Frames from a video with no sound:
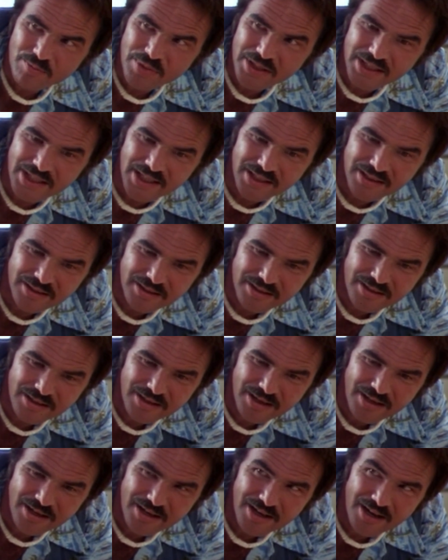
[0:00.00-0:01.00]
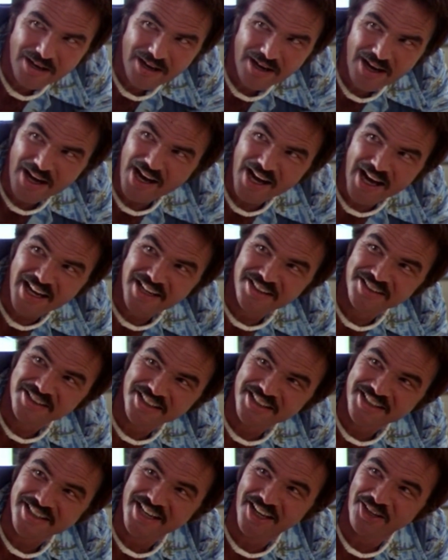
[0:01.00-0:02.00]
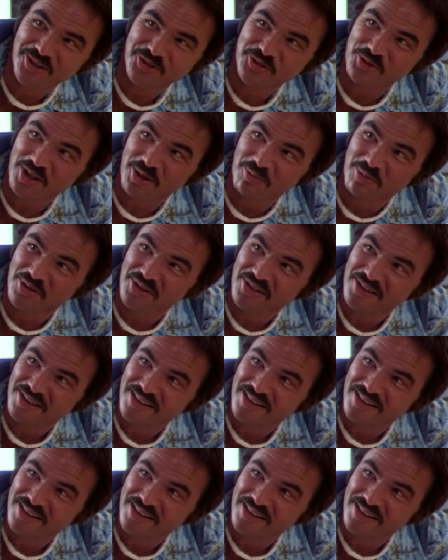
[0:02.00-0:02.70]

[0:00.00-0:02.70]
Big Ed, I ain't in any kind of trouble.